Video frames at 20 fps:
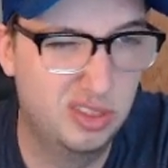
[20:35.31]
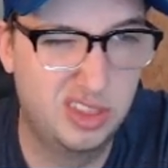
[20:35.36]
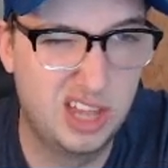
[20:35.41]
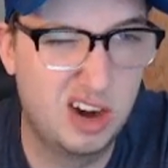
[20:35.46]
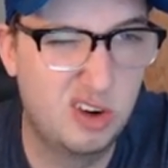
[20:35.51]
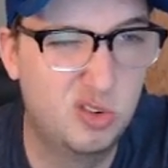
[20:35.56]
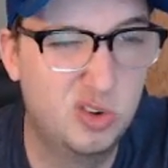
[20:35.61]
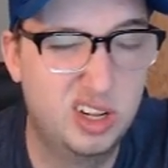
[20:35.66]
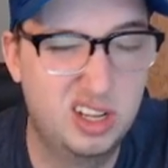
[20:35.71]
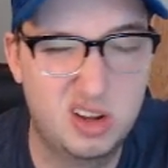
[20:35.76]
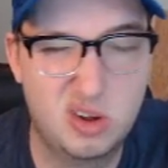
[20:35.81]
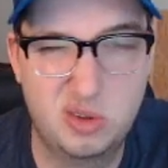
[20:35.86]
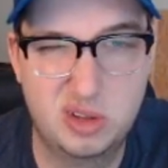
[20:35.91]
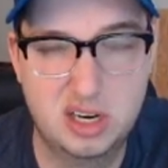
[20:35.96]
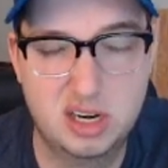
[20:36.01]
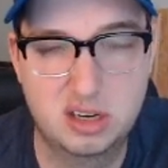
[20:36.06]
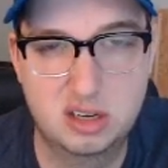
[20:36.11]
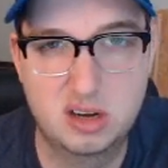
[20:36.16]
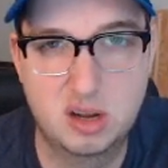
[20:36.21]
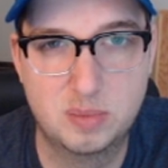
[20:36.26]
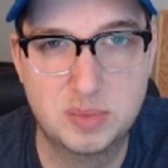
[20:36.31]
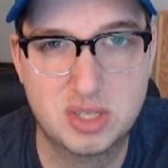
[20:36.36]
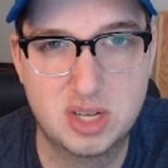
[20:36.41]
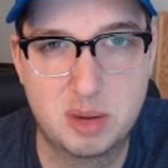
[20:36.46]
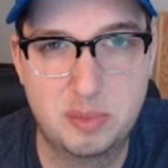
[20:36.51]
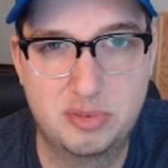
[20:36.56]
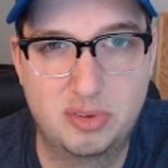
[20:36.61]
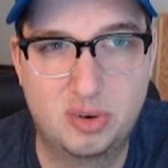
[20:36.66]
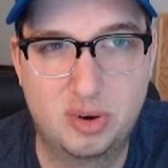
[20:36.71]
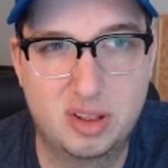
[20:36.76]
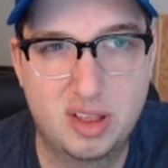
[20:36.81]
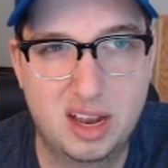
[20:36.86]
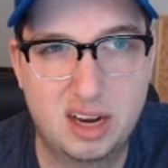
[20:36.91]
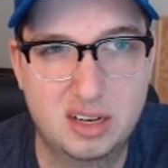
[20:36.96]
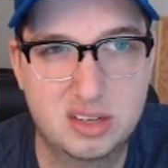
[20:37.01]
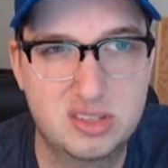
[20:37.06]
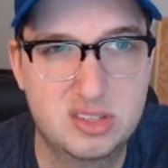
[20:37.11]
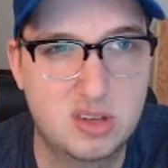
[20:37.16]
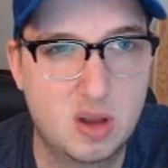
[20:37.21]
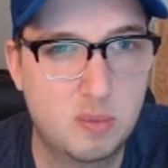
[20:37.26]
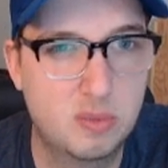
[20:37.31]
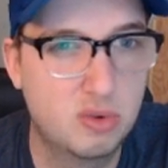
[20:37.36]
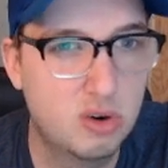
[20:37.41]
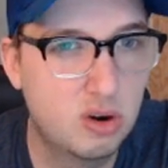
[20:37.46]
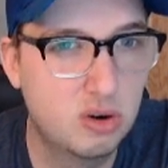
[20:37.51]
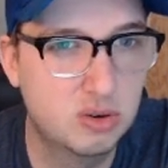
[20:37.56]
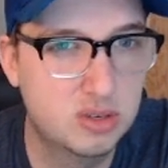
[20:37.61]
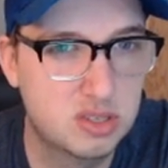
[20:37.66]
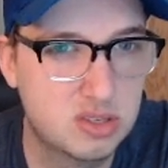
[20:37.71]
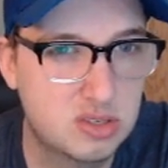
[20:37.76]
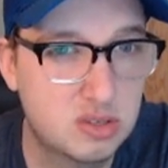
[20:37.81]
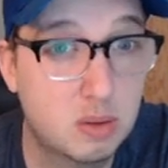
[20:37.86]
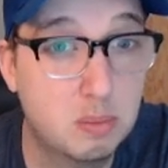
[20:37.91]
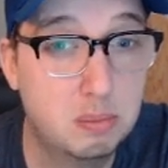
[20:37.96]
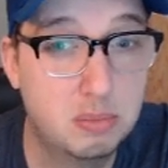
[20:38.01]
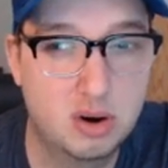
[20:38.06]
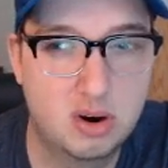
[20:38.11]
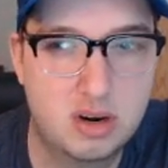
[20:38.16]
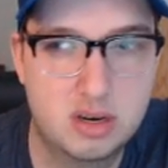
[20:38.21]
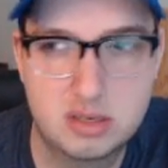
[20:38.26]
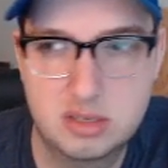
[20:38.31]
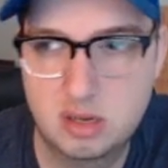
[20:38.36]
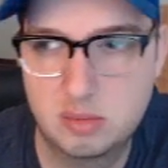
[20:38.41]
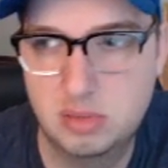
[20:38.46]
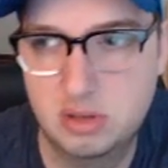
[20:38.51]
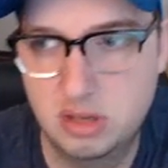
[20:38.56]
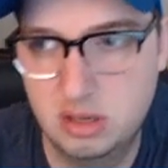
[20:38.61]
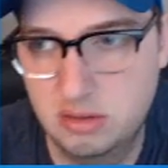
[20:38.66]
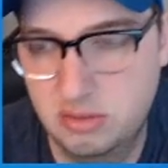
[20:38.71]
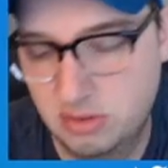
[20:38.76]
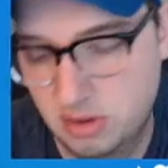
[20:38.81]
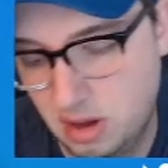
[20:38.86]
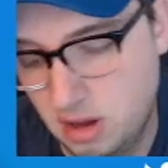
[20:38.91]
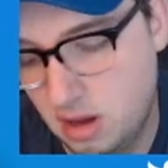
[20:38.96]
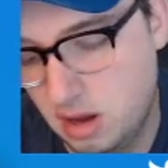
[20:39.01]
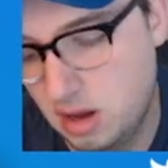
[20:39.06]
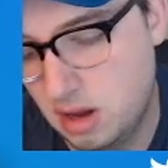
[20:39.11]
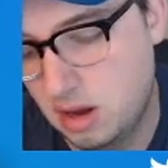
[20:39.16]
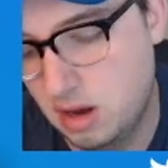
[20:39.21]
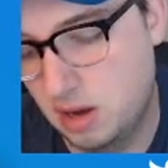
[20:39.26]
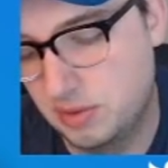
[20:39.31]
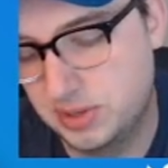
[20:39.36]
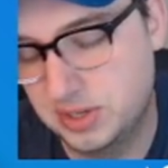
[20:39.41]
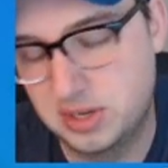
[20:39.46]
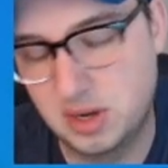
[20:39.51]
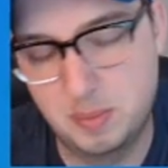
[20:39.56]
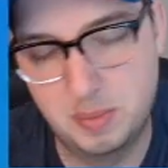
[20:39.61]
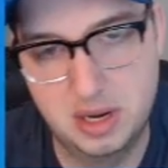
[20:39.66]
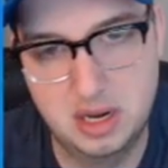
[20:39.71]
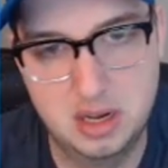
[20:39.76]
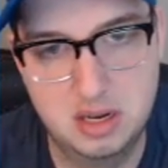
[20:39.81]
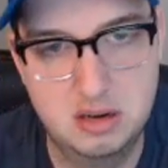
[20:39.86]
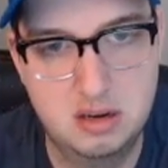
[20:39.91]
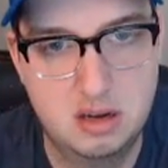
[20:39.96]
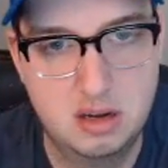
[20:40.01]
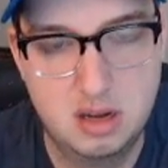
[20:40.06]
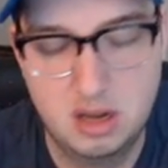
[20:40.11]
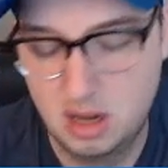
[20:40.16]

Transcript: That really only comes up for like some rogues and some bards, I believe, off the top of my head.